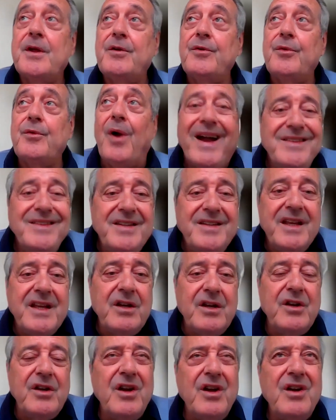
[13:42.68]
writing
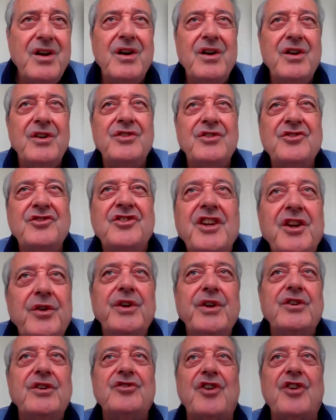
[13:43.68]
a
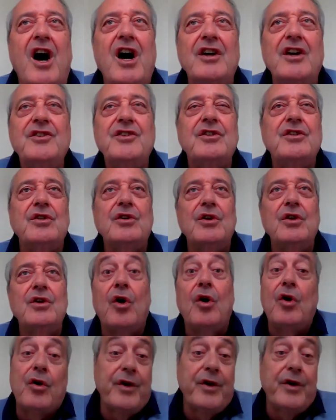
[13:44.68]
serious article
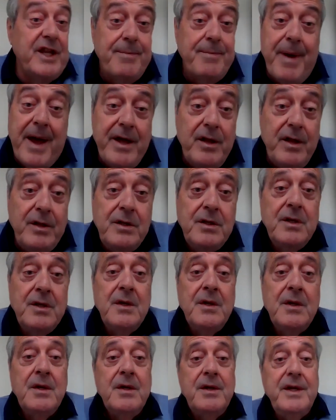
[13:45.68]
or email
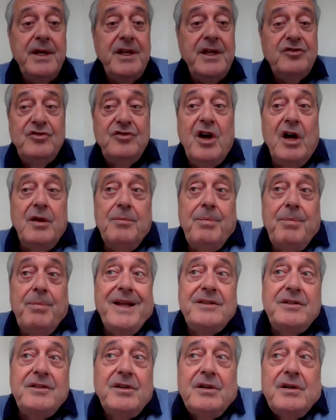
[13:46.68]
is done
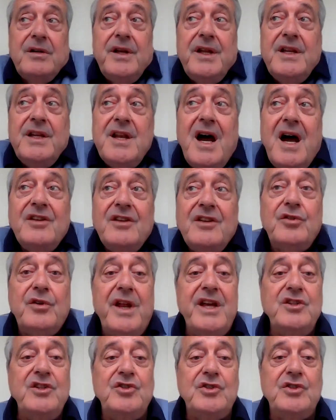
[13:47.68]
better in
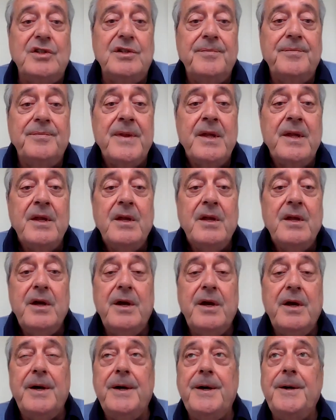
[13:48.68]
isolation.
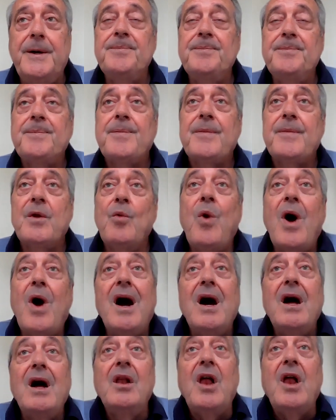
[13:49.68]

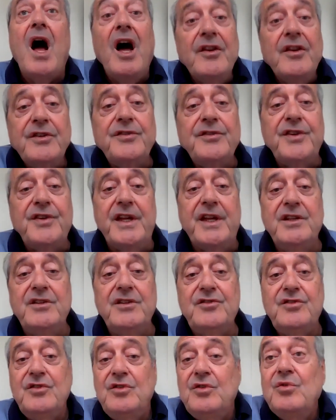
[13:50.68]
While other
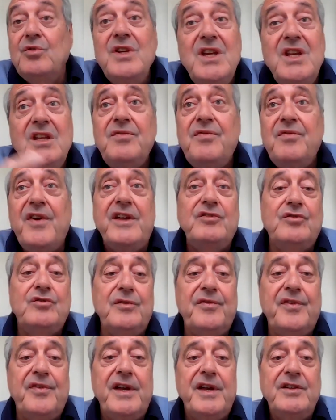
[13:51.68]
things, you need face
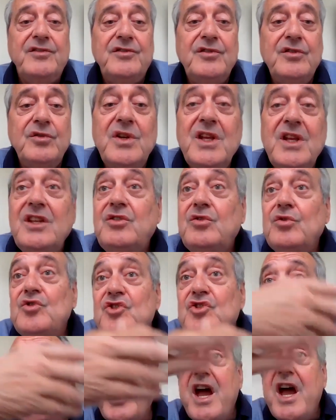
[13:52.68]
to face. You need to
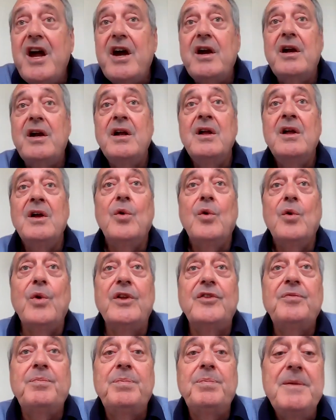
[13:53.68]
share
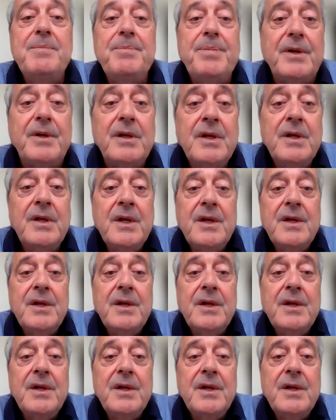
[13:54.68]
with people